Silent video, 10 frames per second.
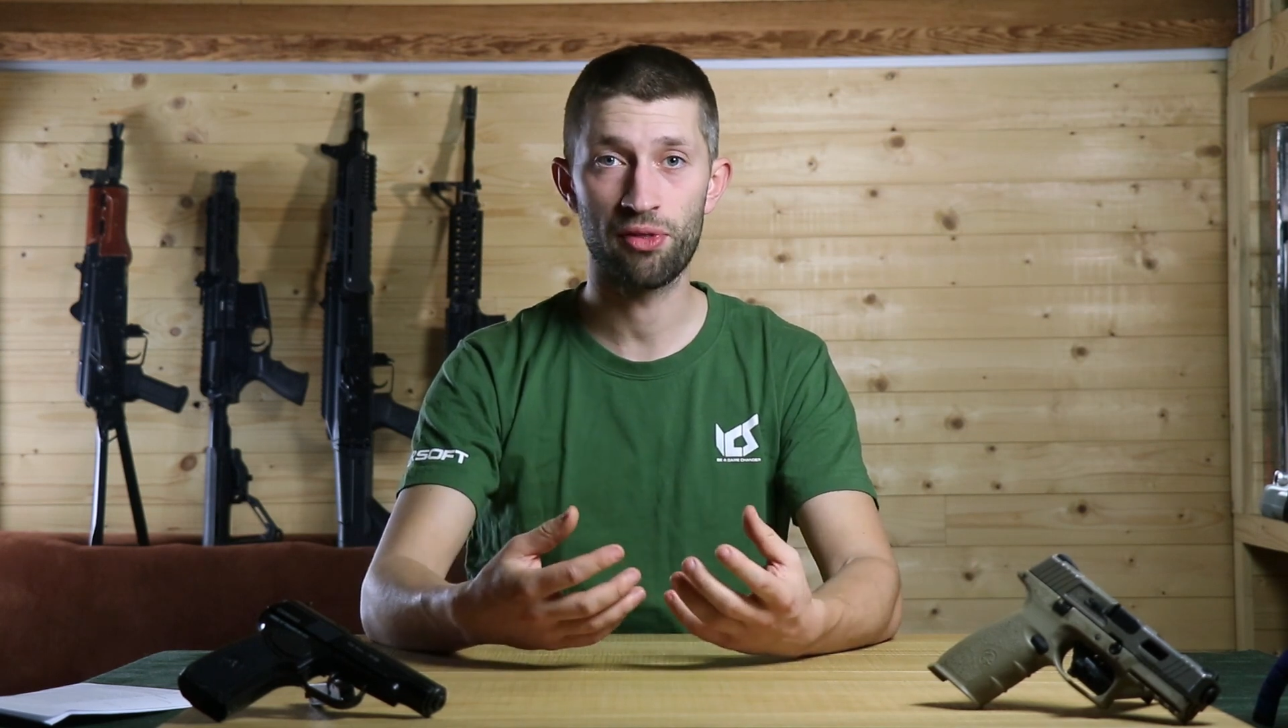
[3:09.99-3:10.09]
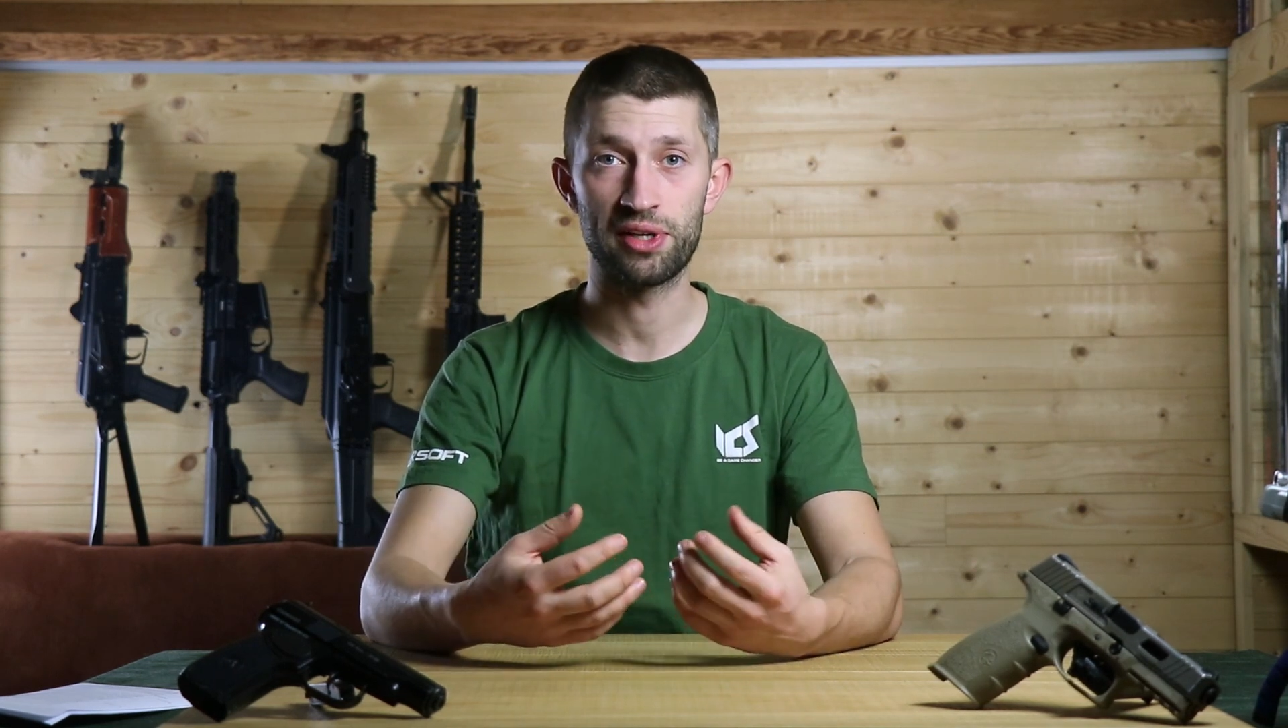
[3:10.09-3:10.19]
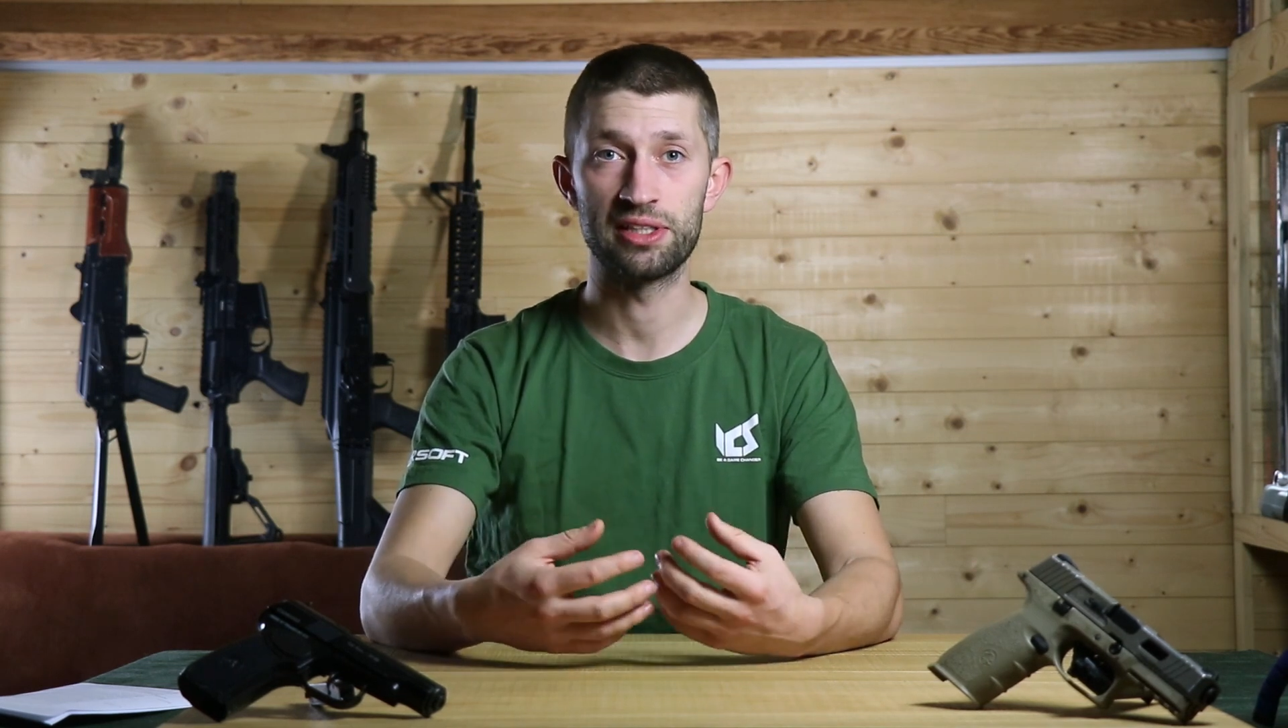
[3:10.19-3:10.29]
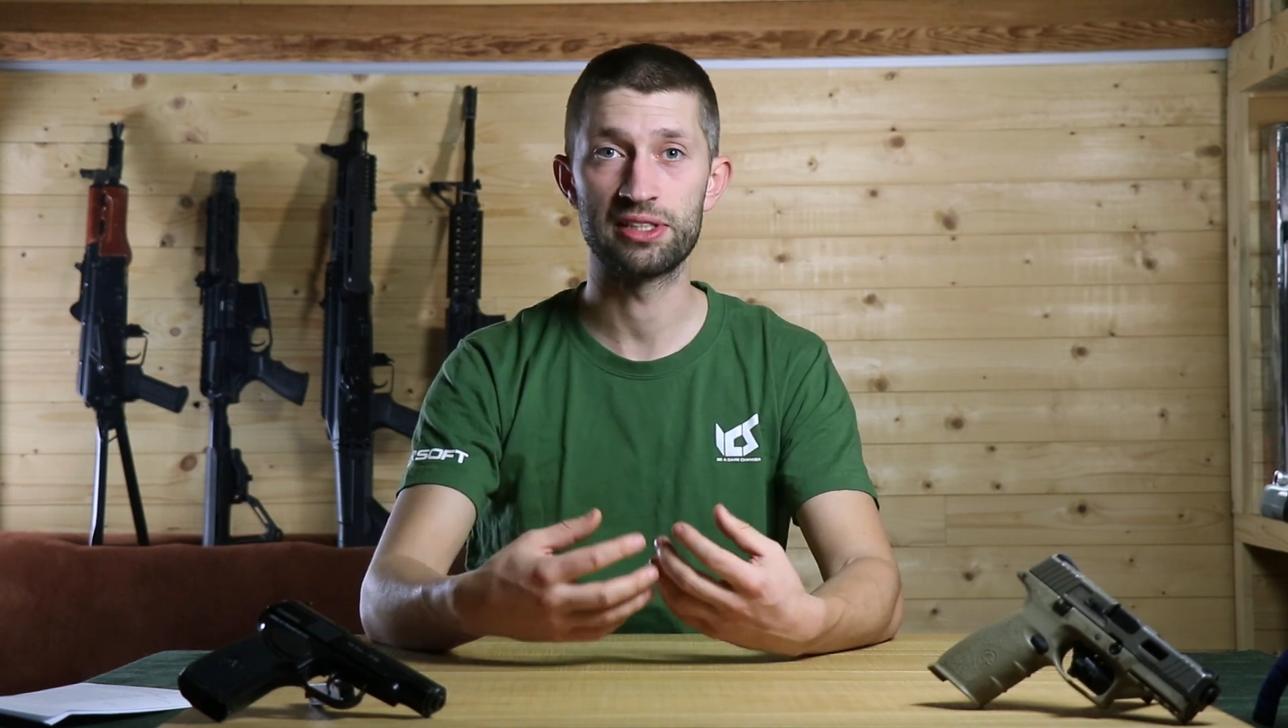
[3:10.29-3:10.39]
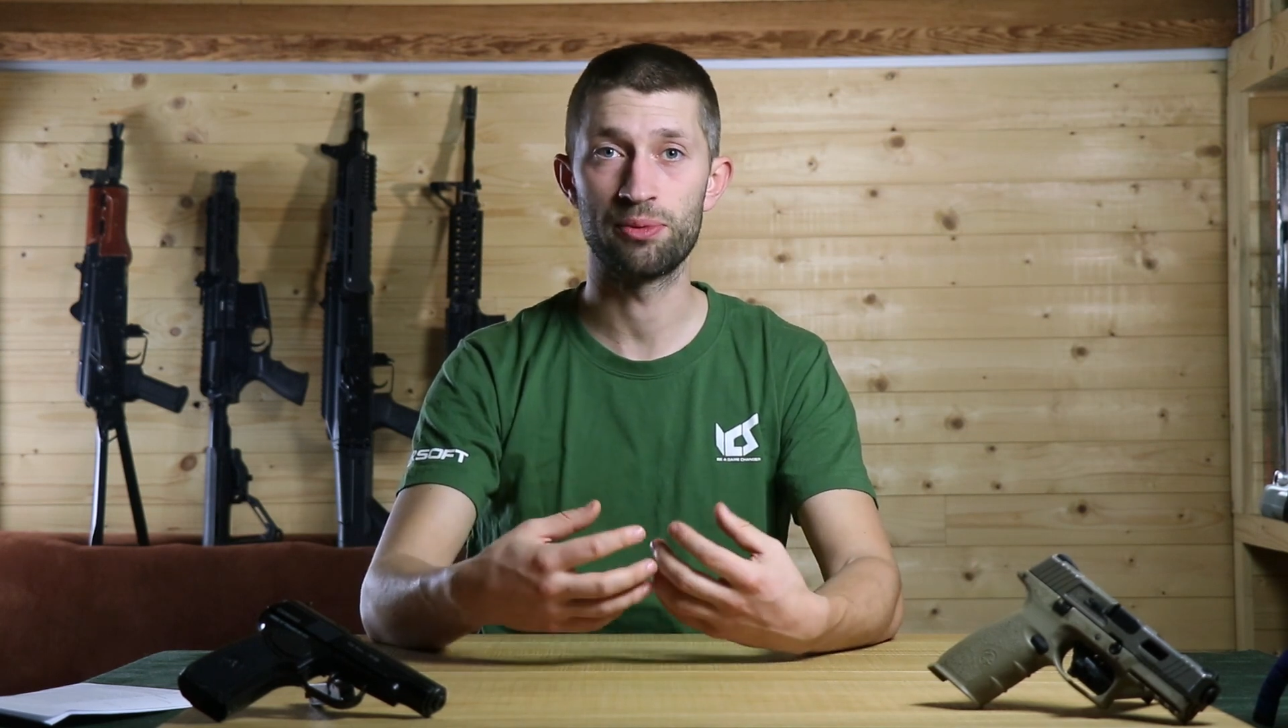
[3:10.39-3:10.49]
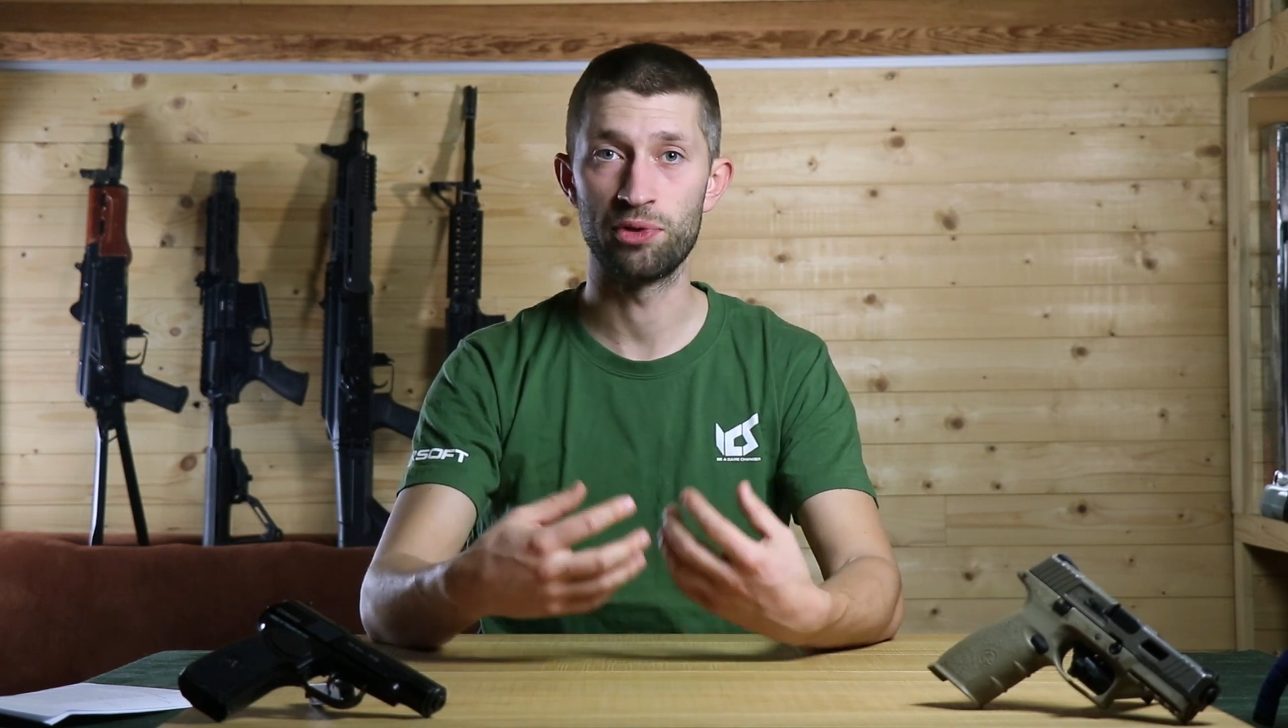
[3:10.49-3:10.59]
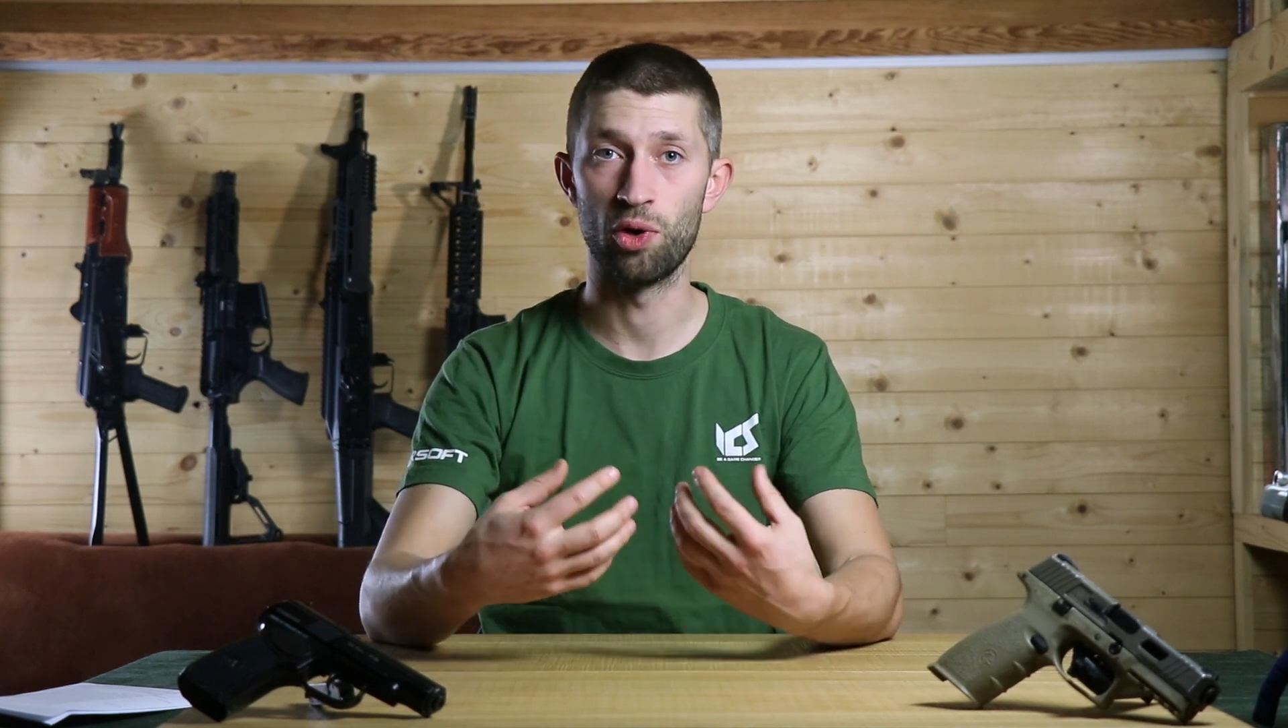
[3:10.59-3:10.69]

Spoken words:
the things that we